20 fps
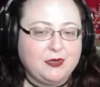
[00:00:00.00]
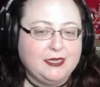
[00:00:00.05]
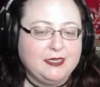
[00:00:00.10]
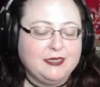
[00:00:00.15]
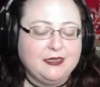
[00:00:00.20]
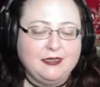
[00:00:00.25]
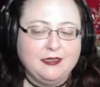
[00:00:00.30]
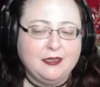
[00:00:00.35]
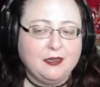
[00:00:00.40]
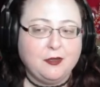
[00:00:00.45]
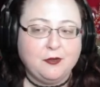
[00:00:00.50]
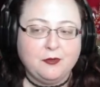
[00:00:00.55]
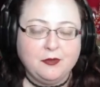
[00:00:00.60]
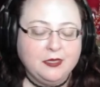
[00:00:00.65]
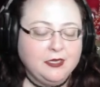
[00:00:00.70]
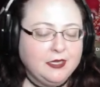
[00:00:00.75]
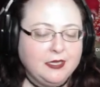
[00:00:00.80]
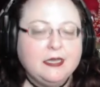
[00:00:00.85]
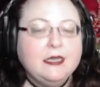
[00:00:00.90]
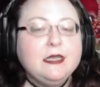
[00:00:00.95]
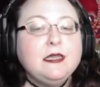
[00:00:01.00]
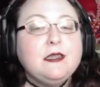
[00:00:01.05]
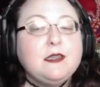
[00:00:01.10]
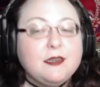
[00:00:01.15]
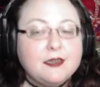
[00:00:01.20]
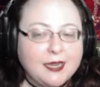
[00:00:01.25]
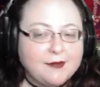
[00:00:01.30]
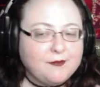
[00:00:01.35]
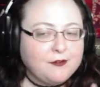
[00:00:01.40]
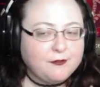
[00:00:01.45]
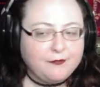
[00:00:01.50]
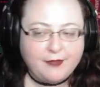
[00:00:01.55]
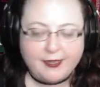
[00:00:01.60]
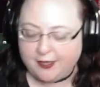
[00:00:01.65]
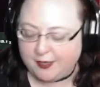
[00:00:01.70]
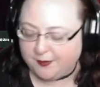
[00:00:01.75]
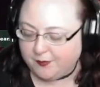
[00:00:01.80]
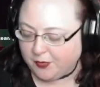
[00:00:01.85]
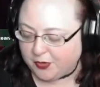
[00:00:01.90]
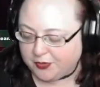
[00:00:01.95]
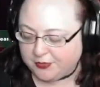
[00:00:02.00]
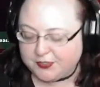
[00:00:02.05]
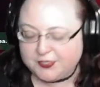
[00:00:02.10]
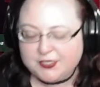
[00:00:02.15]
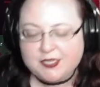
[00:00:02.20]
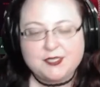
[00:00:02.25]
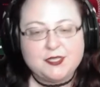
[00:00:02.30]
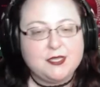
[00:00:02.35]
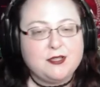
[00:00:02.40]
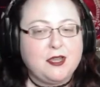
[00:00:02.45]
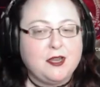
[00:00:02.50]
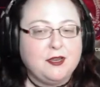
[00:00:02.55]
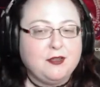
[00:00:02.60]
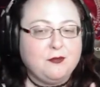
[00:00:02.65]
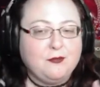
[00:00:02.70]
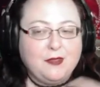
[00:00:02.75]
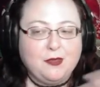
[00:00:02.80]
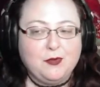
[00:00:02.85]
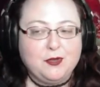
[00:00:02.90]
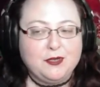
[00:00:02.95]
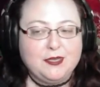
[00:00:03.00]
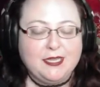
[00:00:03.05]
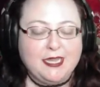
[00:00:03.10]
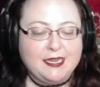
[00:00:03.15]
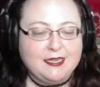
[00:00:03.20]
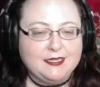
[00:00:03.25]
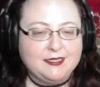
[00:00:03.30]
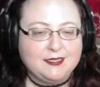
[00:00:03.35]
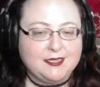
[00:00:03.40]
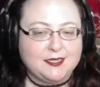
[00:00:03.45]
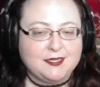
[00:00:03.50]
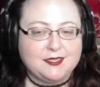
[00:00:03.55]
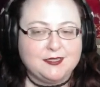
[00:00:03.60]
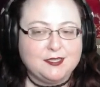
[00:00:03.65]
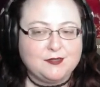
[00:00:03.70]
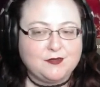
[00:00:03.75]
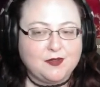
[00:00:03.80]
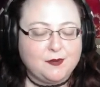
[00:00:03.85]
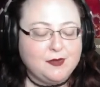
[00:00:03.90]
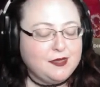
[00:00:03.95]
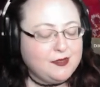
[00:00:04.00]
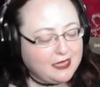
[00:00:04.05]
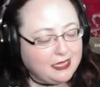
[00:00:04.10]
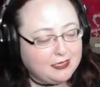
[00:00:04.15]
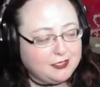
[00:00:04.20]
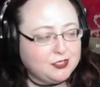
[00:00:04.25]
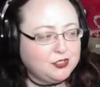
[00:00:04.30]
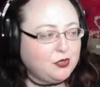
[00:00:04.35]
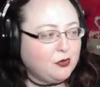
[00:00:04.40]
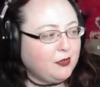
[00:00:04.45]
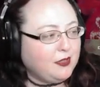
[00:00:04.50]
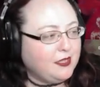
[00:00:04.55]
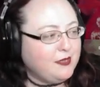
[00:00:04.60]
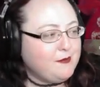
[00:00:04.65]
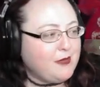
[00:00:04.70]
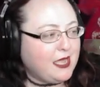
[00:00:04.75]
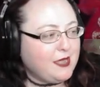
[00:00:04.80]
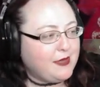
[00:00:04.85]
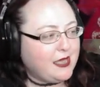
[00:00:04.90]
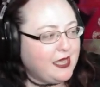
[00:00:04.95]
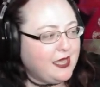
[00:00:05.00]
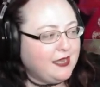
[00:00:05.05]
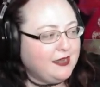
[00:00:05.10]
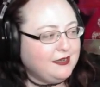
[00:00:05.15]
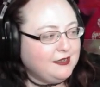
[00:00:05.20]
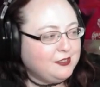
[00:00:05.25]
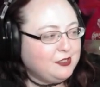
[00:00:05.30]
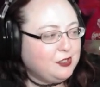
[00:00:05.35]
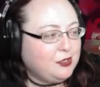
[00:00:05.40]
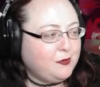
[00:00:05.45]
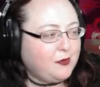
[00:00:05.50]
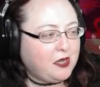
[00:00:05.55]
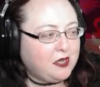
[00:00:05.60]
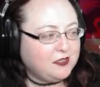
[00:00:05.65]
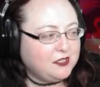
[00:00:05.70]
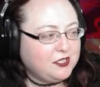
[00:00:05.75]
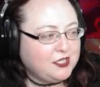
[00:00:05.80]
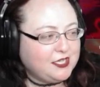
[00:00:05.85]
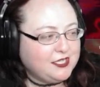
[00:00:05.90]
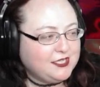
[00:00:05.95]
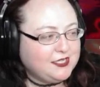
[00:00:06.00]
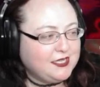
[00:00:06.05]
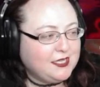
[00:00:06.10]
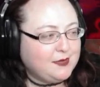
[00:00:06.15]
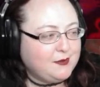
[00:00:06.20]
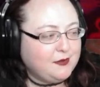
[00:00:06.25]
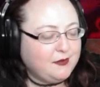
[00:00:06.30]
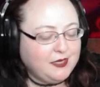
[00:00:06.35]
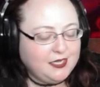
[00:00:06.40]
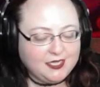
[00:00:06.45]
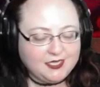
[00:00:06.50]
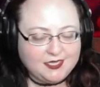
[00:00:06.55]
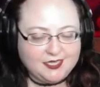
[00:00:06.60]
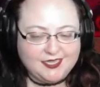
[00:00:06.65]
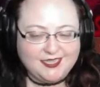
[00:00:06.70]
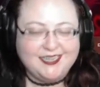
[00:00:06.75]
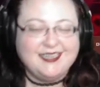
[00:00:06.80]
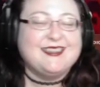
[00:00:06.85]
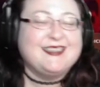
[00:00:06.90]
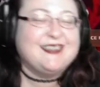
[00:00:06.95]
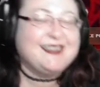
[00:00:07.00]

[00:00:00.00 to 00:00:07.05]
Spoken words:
I, never fed on mortals because they thought that they wouldn't get any sustenance from it. That's totally my bad. I need to go apologize to them immediately.